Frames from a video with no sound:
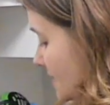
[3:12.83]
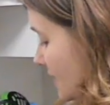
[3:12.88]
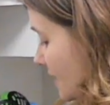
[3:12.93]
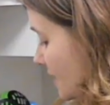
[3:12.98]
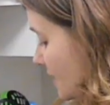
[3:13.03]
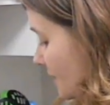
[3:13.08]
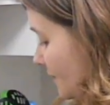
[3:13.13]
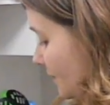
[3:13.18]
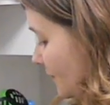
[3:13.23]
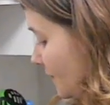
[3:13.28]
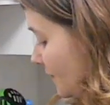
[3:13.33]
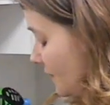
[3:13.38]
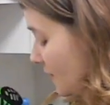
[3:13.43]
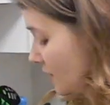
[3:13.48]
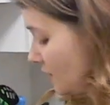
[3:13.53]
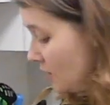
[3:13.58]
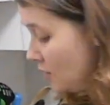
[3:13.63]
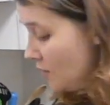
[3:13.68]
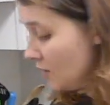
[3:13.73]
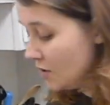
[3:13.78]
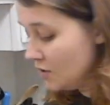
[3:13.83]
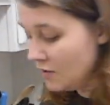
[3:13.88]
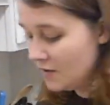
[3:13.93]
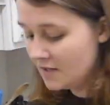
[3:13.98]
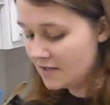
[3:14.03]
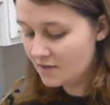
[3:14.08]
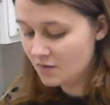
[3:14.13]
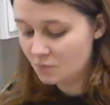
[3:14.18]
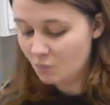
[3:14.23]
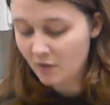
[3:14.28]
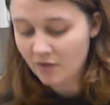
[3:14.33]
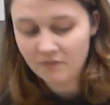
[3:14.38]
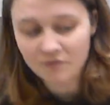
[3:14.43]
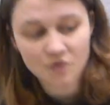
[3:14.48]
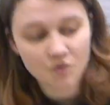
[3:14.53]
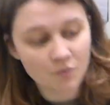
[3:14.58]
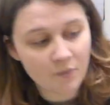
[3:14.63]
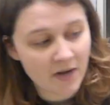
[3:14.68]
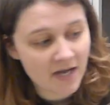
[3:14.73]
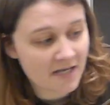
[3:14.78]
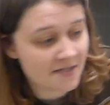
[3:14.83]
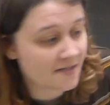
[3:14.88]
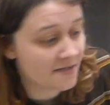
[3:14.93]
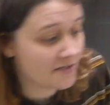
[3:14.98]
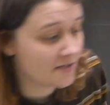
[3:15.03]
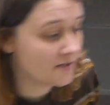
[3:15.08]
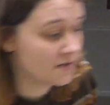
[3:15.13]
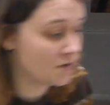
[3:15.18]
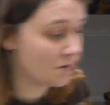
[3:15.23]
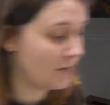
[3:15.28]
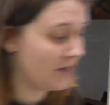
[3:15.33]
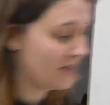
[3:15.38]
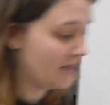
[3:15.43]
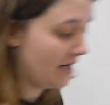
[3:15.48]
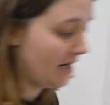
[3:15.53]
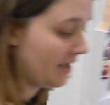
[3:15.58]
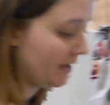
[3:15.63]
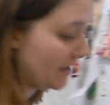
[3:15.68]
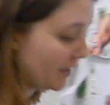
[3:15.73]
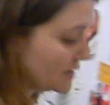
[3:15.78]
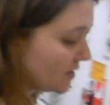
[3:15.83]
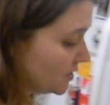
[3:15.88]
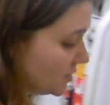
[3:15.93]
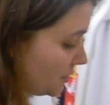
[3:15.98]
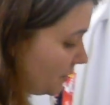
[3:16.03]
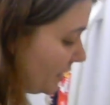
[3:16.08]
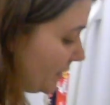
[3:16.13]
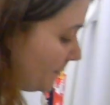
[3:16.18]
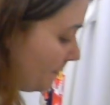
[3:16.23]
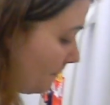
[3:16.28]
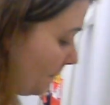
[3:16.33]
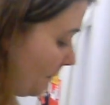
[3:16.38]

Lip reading: it, you can do this in one of two ways, and this is the way that I like to do it.